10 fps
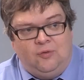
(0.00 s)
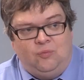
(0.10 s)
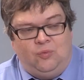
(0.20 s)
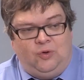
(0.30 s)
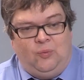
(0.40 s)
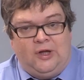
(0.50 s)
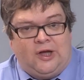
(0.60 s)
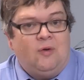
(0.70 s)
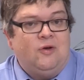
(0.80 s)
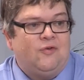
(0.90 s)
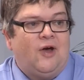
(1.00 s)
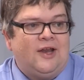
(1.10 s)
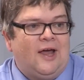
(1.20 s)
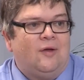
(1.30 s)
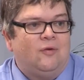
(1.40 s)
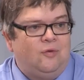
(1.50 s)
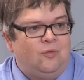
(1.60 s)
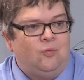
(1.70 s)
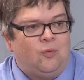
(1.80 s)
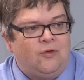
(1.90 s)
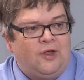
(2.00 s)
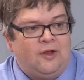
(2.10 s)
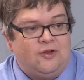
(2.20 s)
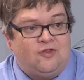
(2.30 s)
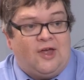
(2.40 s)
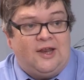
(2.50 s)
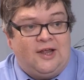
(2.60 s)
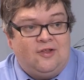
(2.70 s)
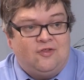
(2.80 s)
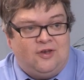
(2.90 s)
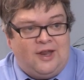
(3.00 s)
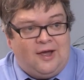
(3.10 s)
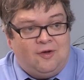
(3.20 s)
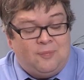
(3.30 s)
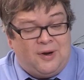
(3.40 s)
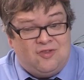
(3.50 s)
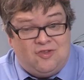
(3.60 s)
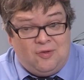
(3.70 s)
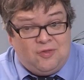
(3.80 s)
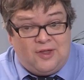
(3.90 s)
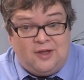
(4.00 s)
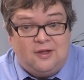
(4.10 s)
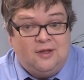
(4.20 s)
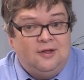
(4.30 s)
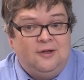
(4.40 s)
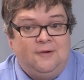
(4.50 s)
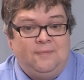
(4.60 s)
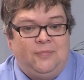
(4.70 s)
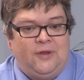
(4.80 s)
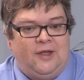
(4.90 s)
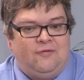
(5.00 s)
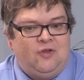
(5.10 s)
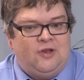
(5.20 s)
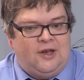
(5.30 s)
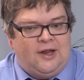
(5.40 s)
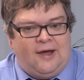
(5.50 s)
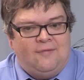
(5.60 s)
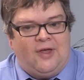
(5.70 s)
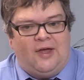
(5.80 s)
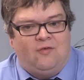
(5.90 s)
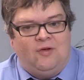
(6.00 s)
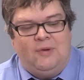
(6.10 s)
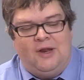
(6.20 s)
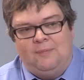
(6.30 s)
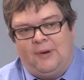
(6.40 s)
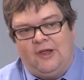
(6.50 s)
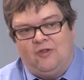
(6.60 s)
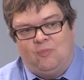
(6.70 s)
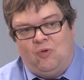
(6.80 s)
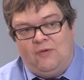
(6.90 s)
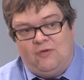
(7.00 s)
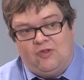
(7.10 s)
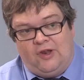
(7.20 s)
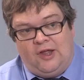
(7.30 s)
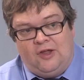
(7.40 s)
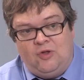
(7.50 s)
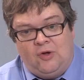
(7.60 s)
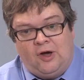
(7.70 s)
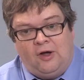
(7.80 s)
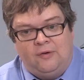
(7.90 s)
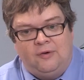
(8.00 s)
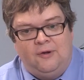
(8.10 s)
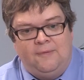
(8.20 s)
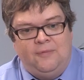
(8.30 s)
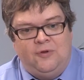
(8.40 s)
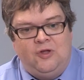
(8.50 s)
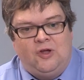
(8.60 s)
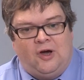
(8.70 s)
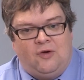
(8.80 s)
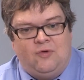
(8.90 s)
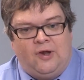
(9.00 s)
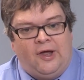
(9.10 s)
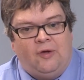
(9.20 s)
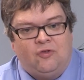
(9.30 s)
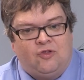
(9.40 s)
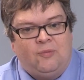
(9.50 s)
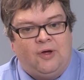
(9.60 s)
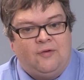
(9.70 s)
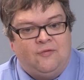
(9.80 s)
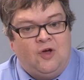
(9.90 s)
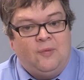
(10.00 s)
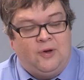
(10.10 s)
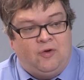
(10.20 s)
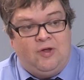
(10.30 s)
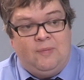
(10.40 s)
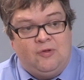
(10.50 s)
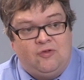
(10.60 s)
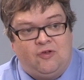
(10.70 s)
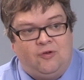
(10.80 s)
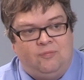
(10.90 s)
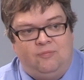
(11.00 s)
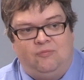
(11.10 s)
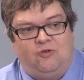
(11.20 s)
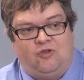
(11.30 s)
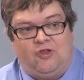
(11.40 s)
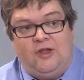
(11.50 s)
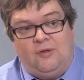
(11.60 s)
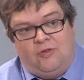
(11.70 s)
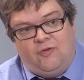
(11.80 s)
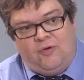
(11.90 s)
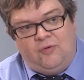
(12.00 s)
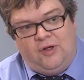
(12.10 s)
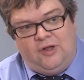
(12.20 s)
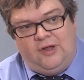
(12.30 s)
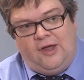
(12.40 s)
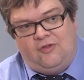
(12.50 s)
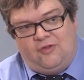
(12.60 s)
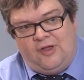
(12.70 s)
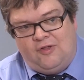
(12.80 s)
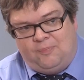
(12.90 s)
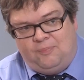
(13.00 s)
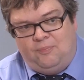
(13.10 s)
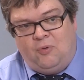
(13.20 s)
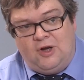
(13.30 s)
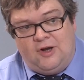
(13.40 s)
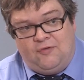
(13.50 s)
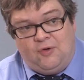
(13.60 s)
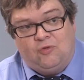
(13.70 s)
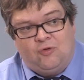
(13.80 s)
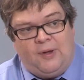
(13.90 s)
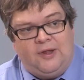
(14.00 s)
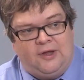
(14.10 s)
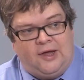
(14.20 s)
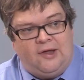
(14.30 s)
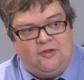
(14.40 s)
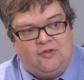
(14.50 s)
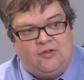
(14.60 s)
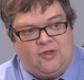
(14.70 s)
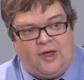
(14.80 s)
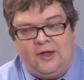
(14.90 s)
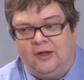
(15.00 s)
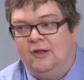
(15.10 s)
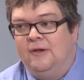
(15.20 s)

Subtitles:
we codify down what the understanding is now. But I still think if you didn't have that agreement in place previously, and you can't rely on some kind of verbal agreement to see you through, it's pretty difficult to make the case to say